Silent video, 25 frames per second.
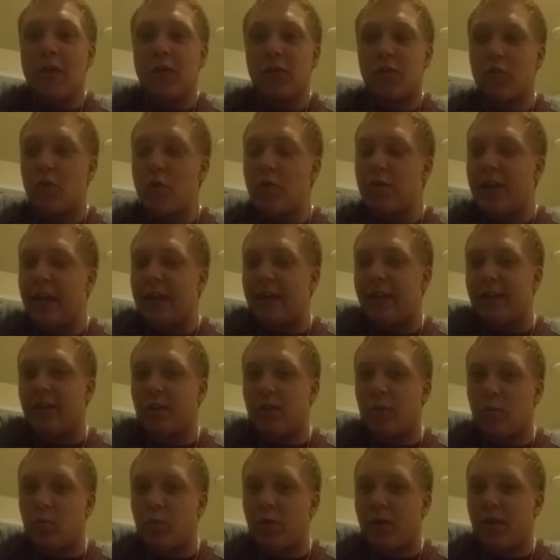So you take like
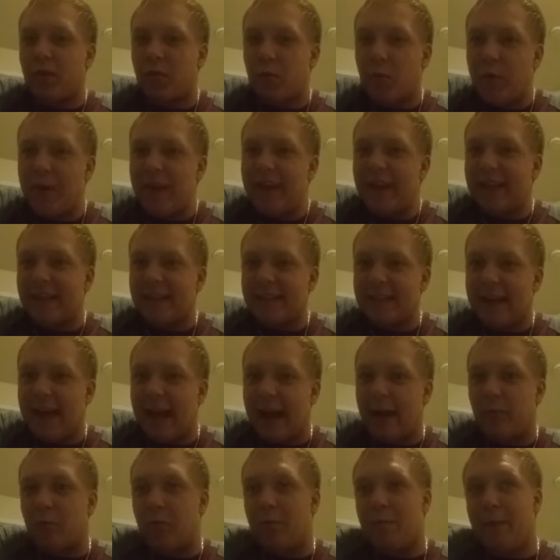the one of the weakest
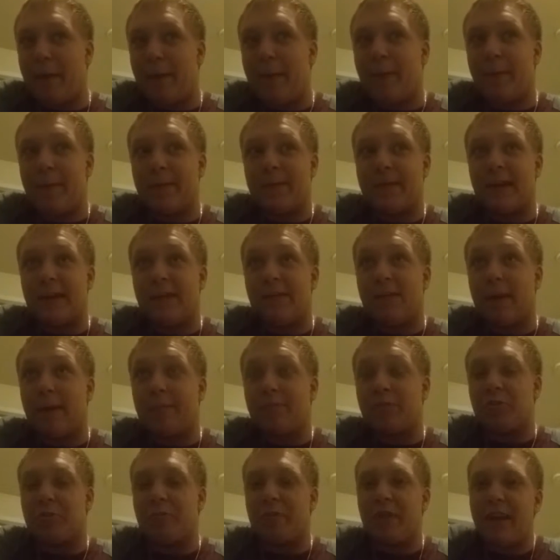guy, well maybe besides
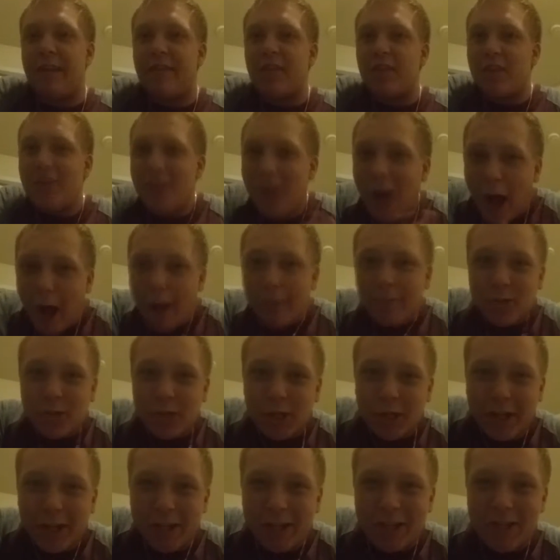Yamcha, but even
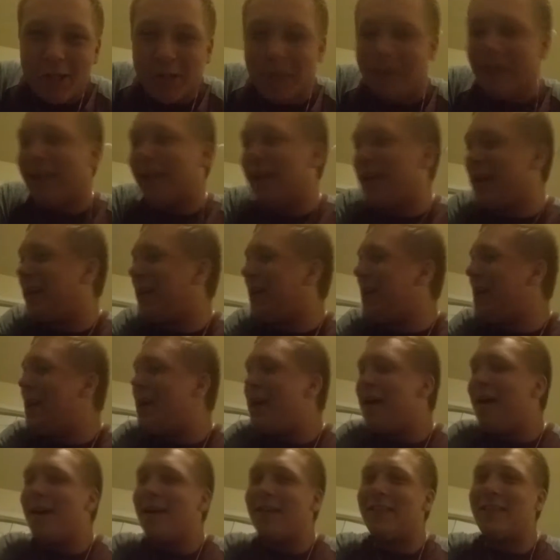Yamcha could do it. Like
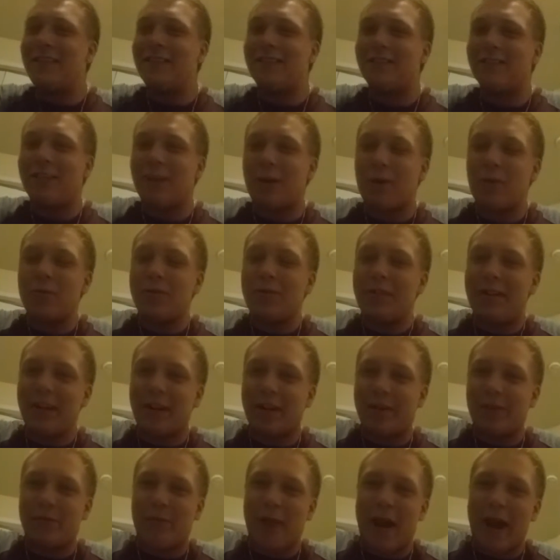these low
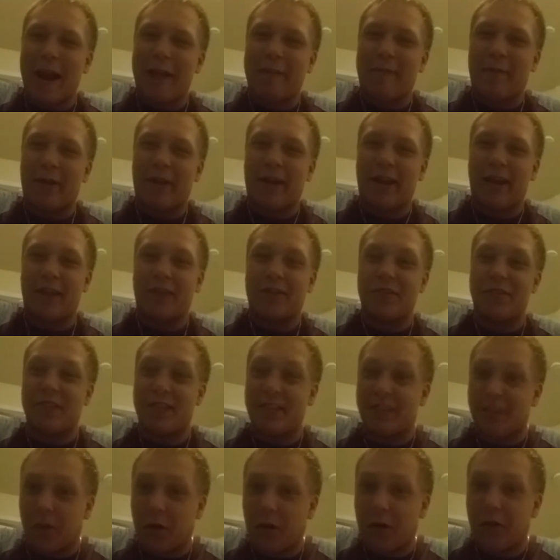tier Dragon Ball characters,
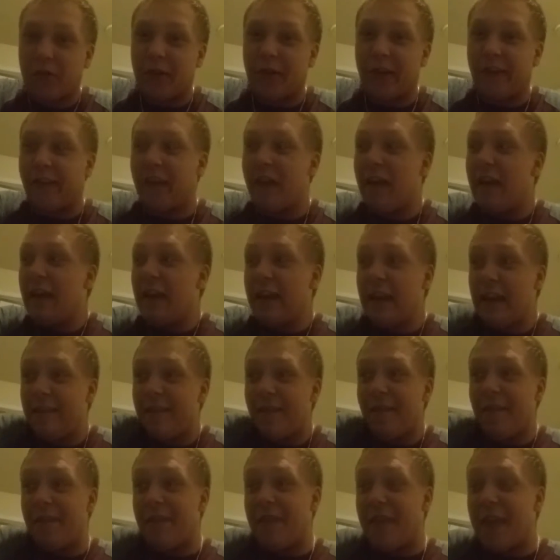these Earthlings,
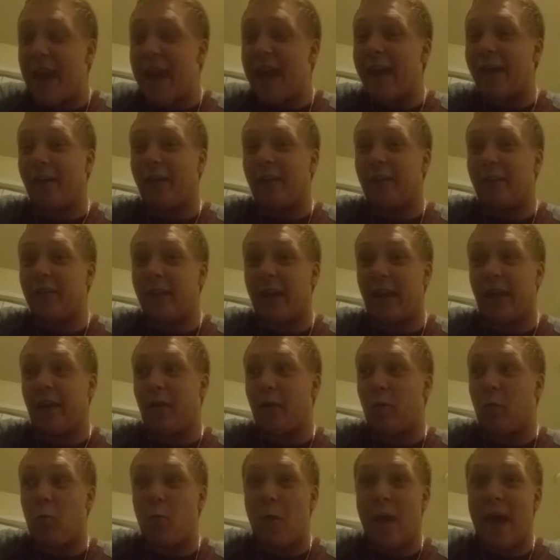even they like
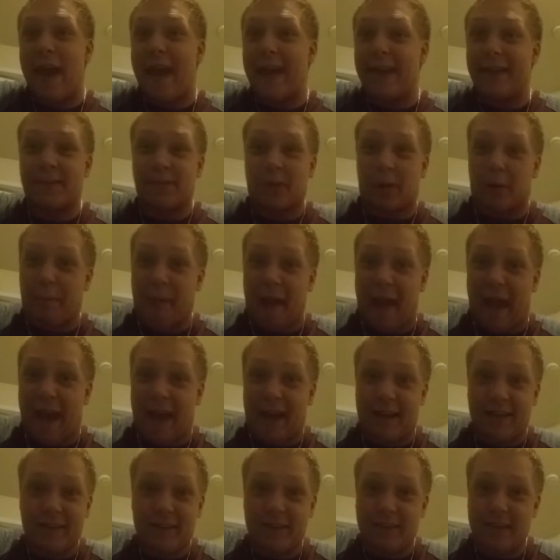way
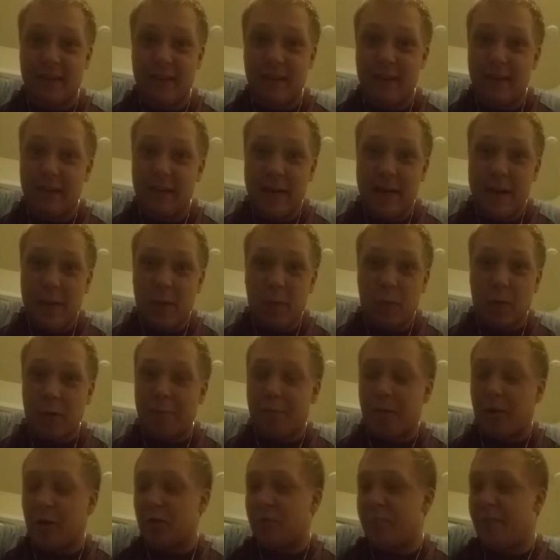surpass One
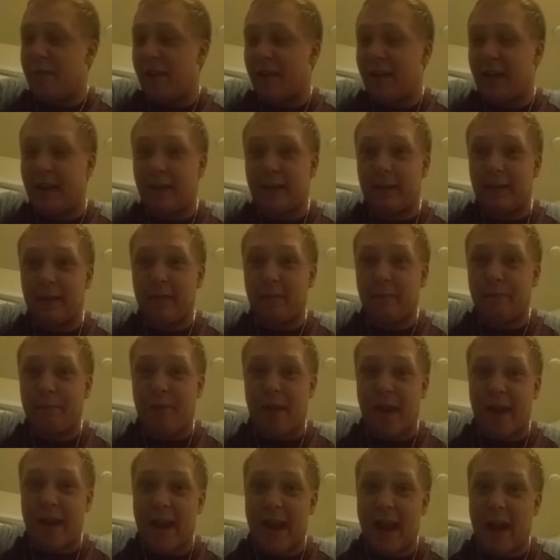Punch Man like
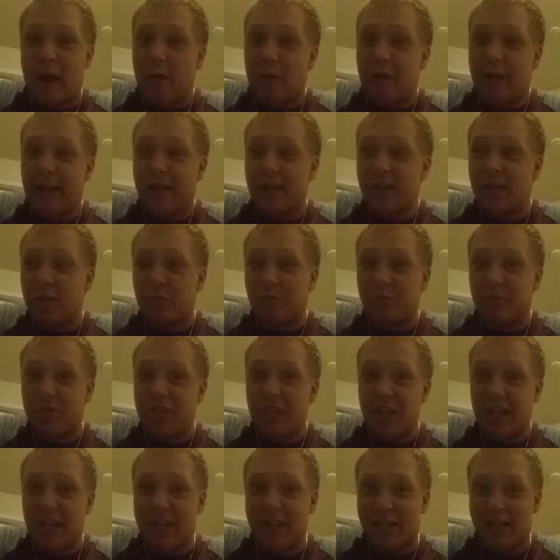by now. Like it's just
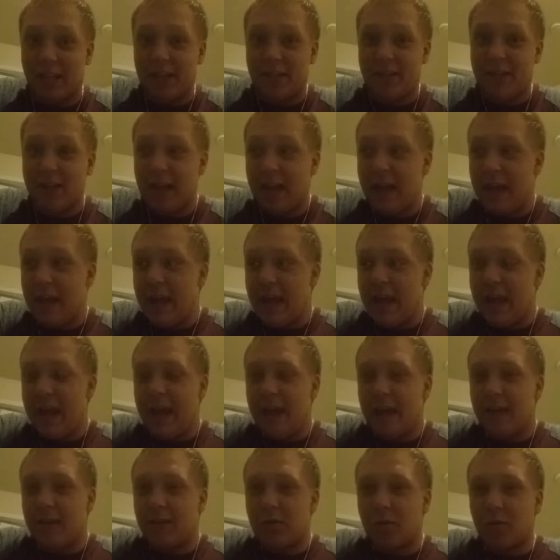ridiculous.
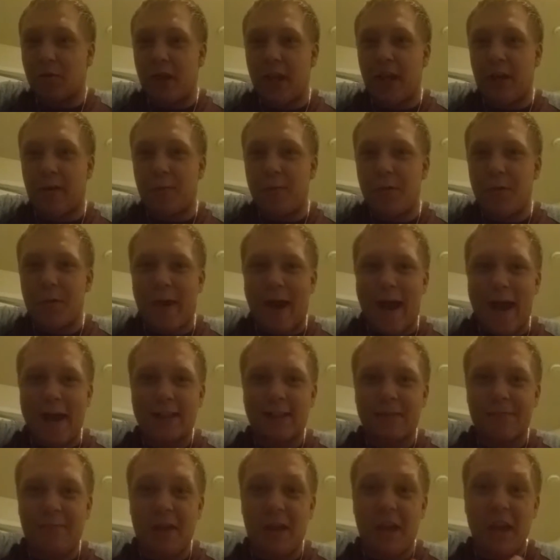So like when you
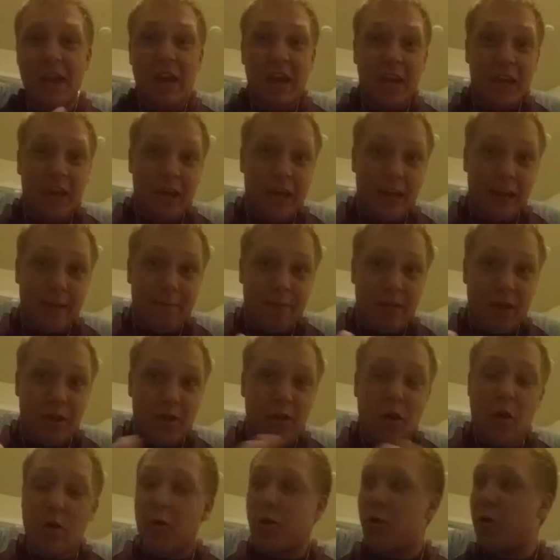ask me, can he beat
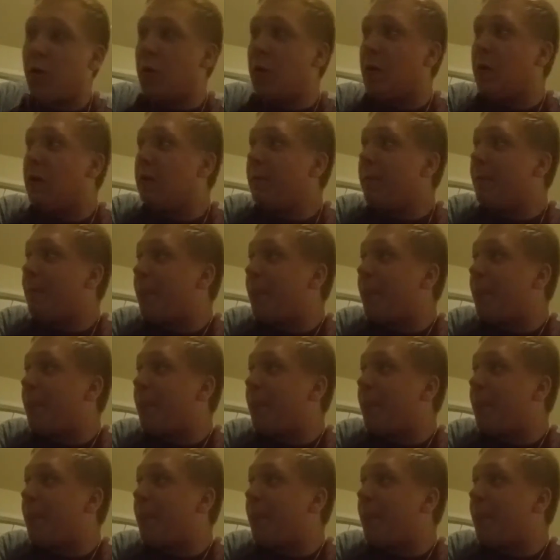Goku?